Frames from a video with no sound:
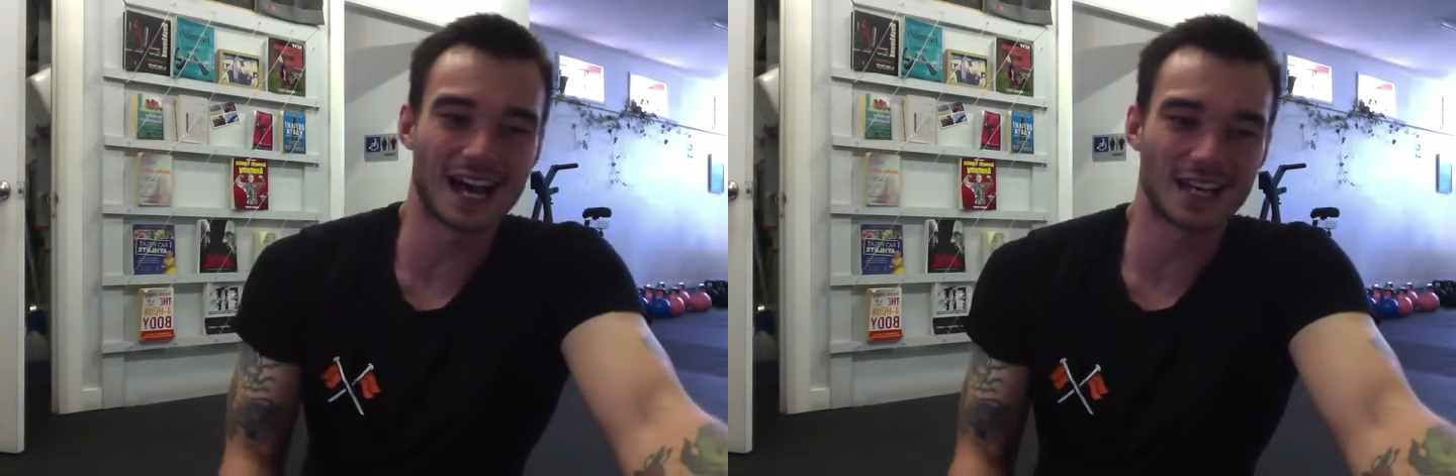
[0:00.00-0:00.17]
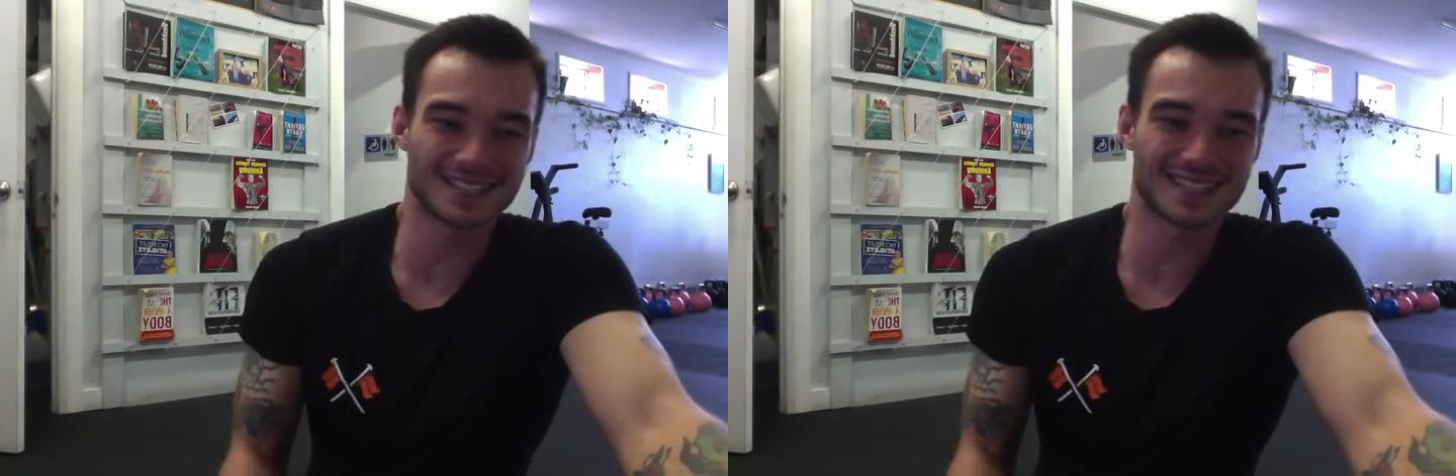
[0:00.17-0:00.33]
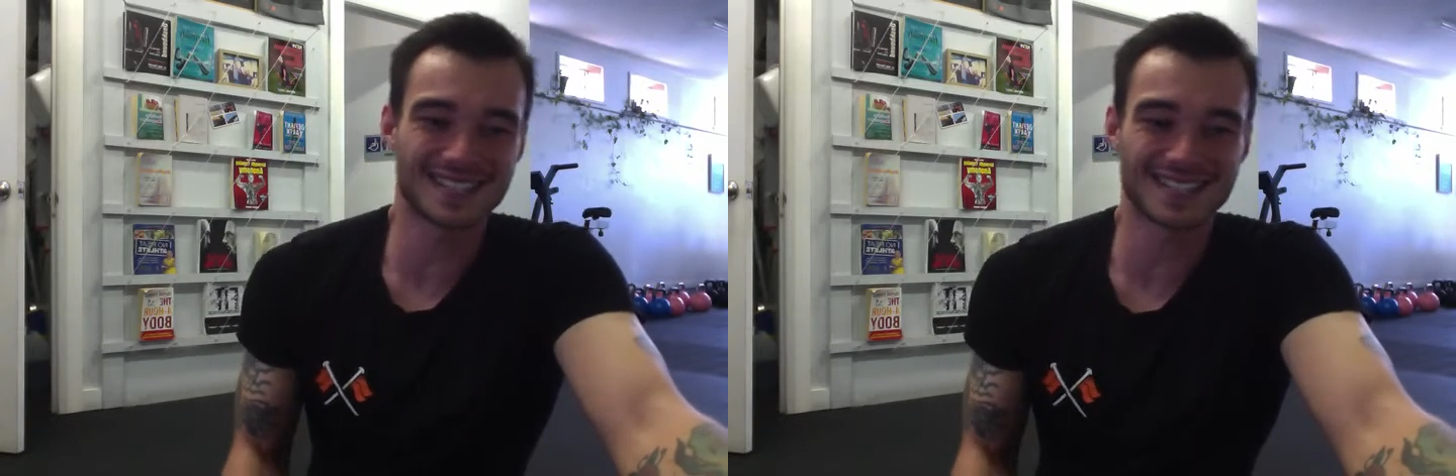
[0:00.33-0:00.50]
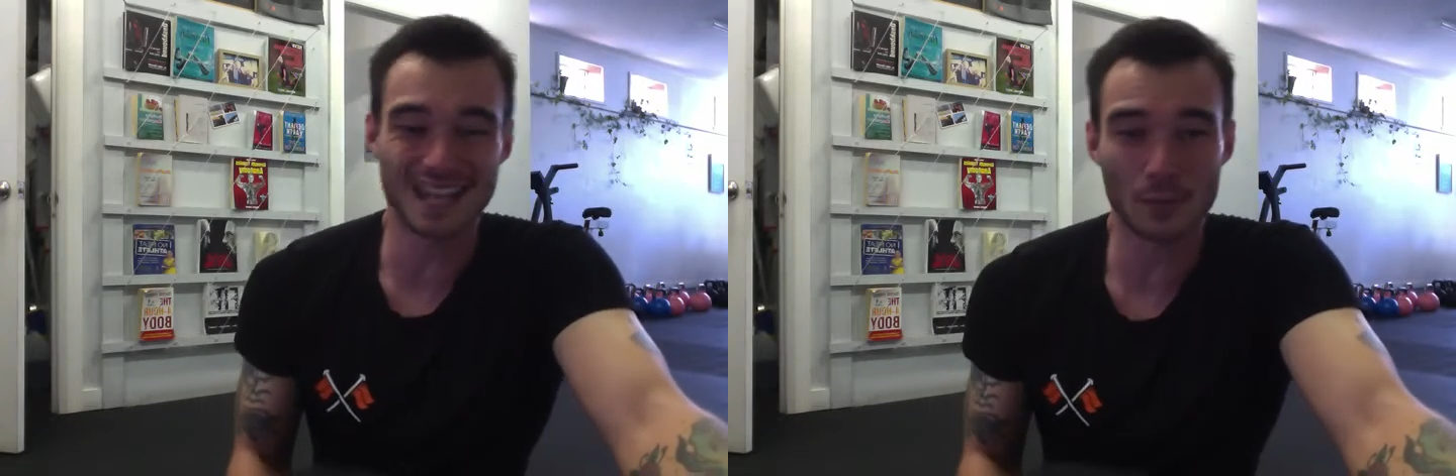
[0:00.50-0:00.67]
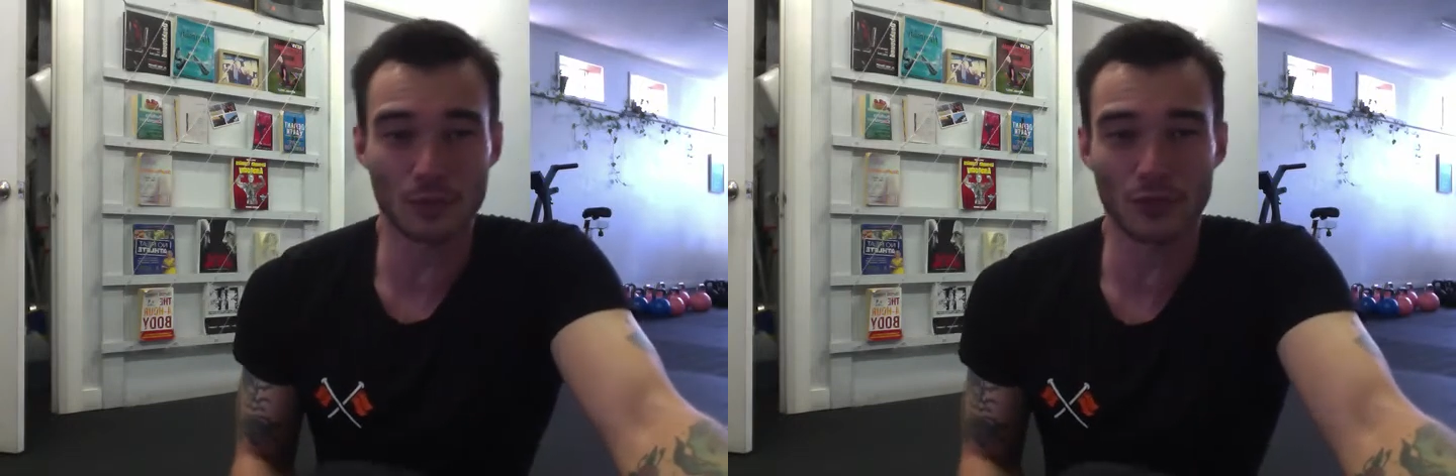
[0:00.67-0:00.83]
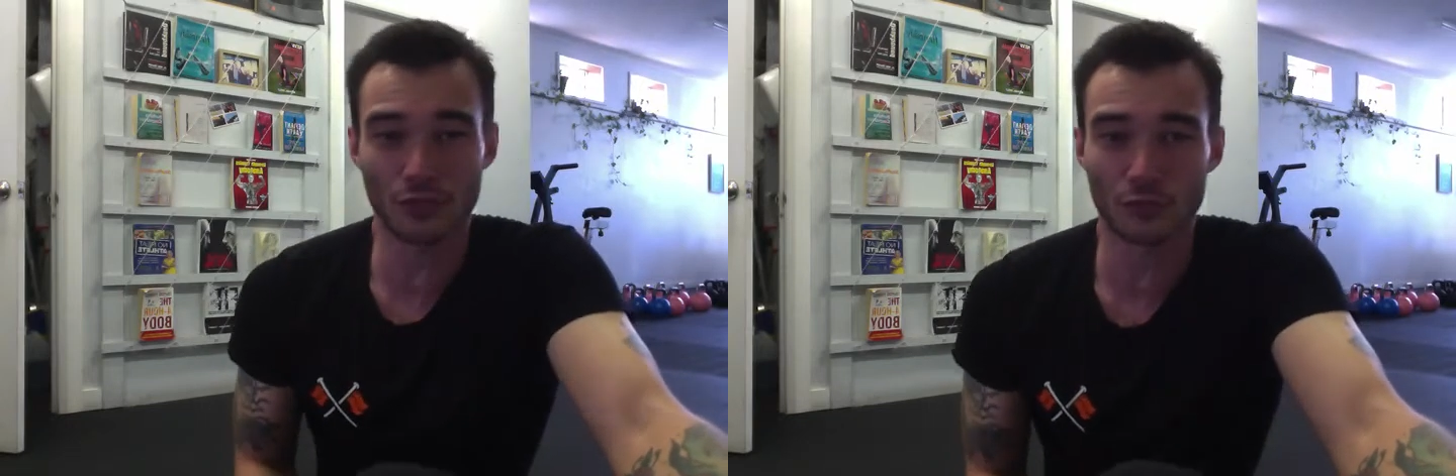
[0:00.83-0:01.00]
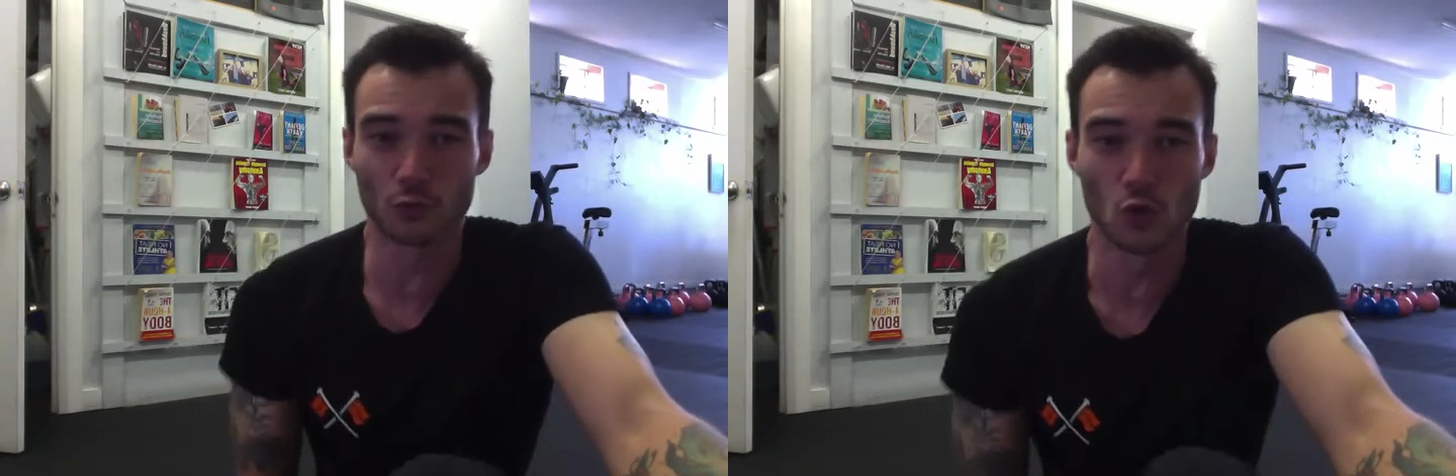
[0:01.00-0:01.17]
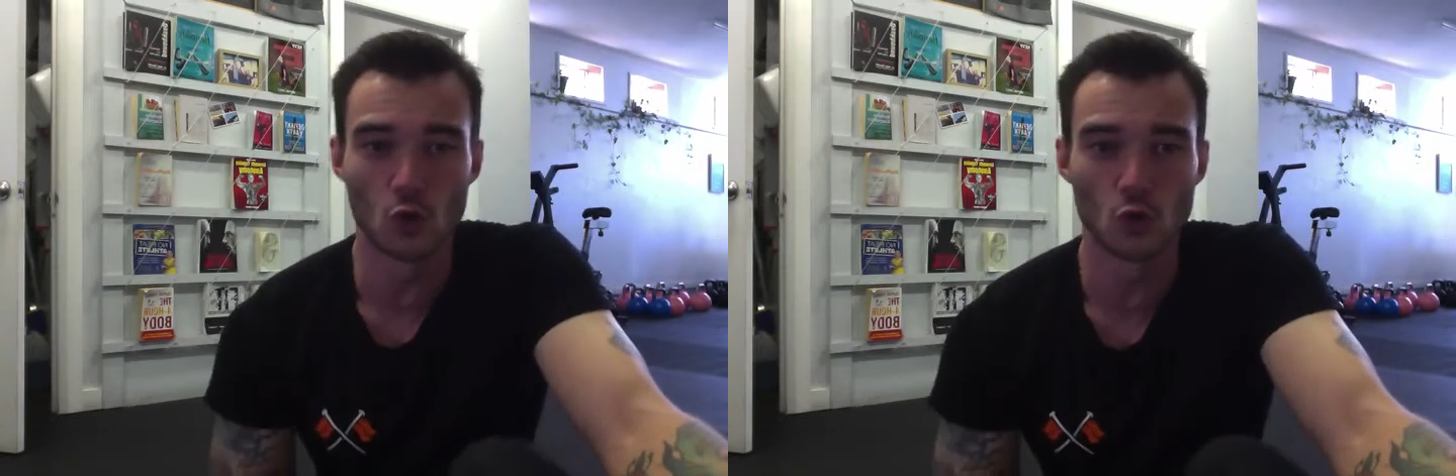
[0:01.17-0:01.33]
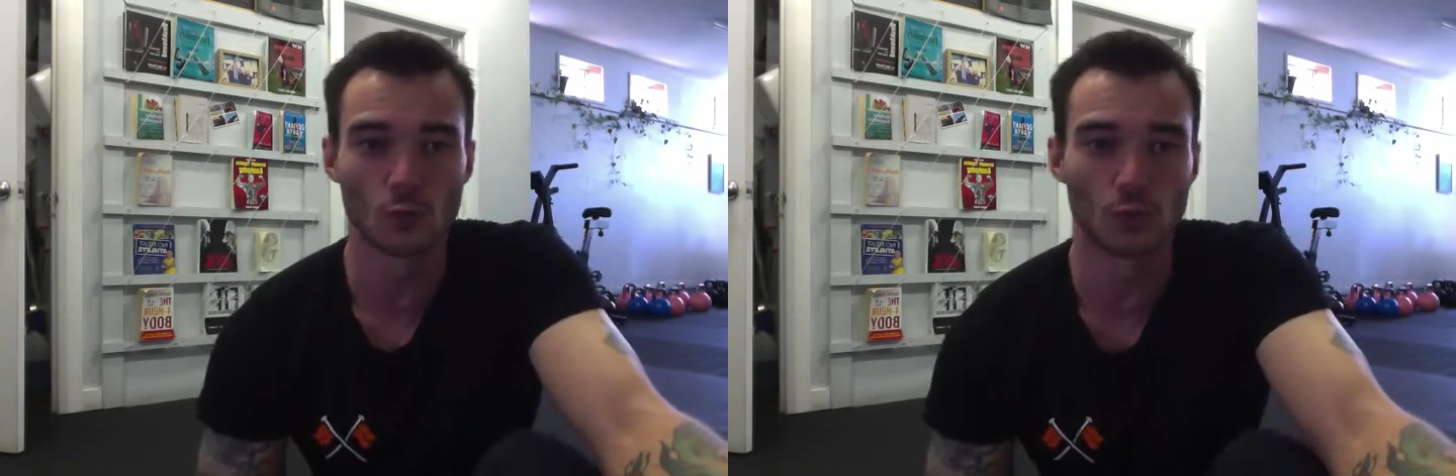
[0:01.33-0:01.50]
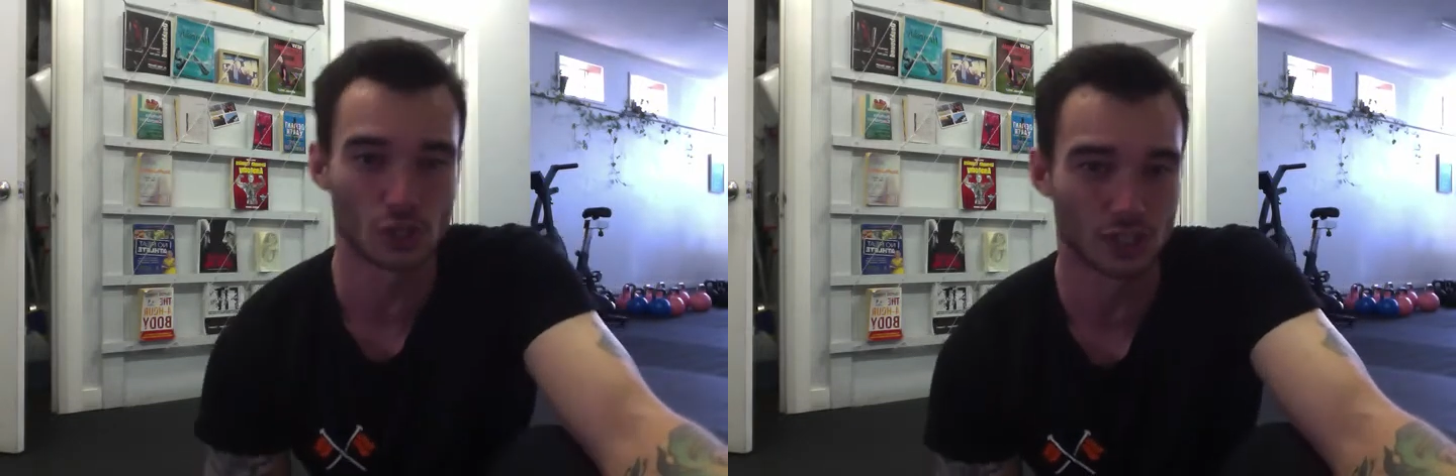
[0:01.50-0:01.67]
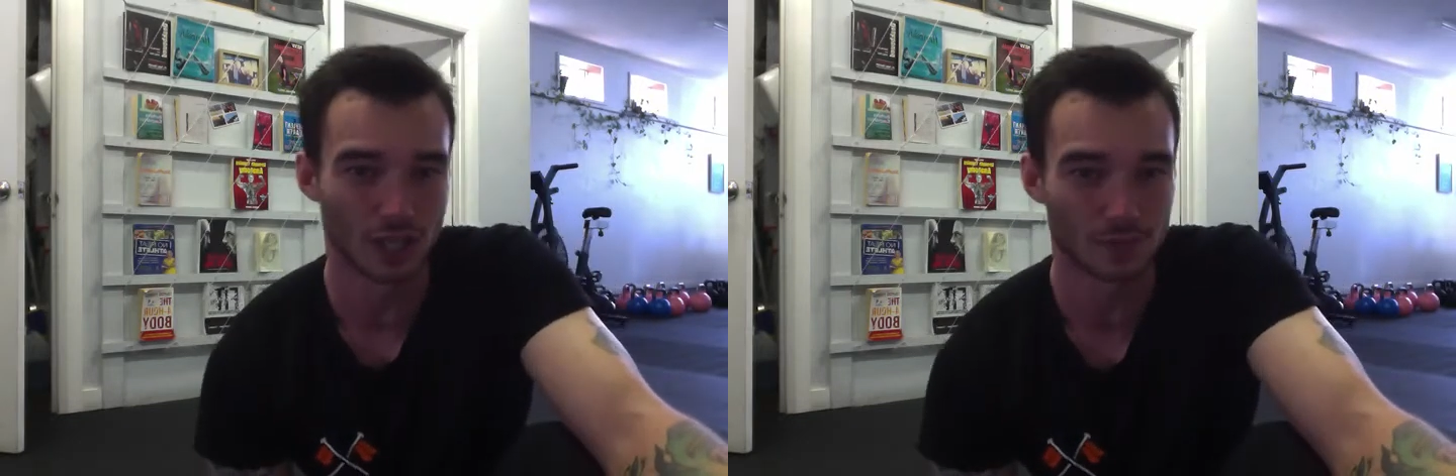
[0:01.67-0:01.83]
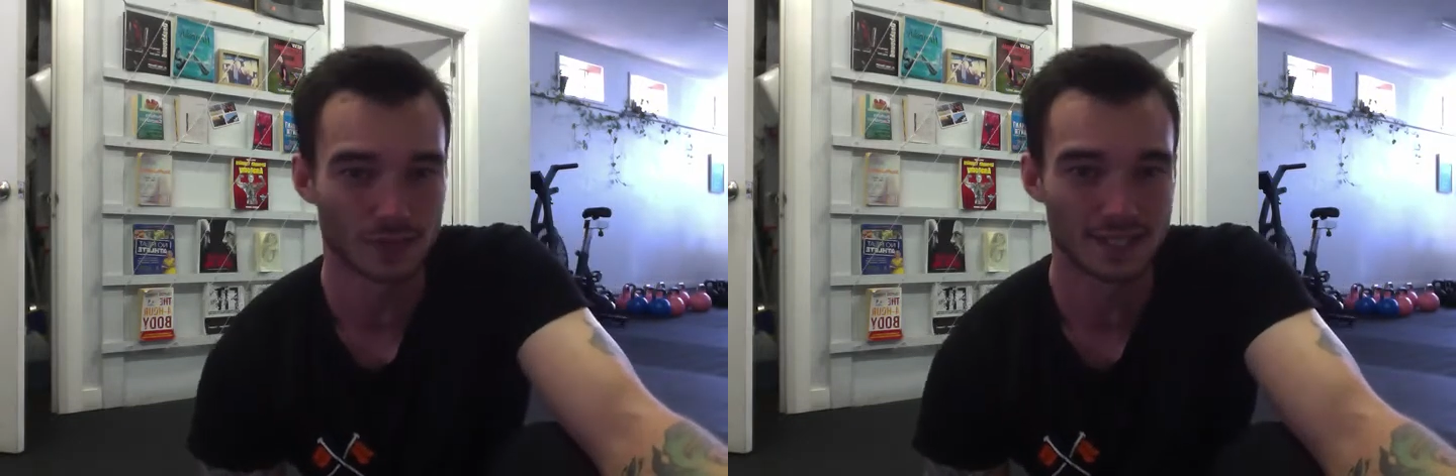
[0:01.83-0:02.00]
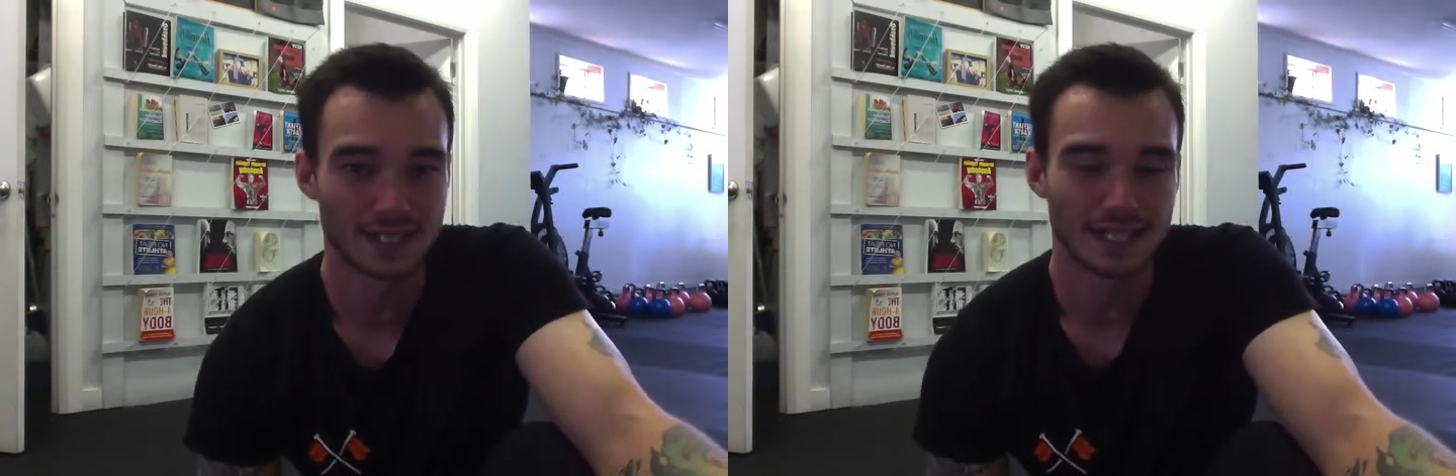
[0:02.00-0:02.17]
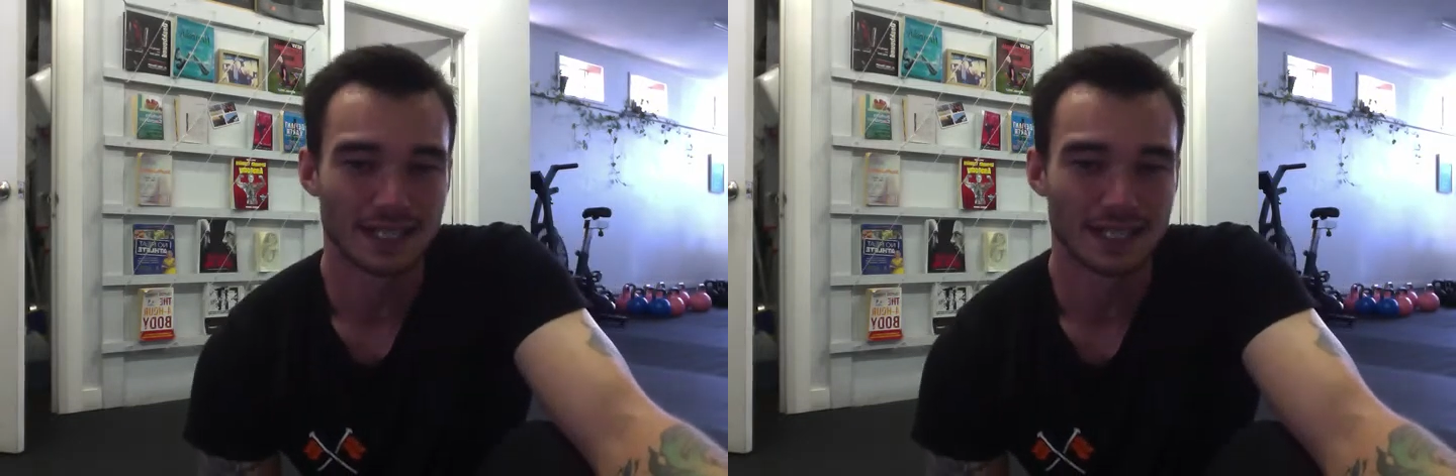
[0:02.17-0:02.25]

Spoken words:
step through push-ups.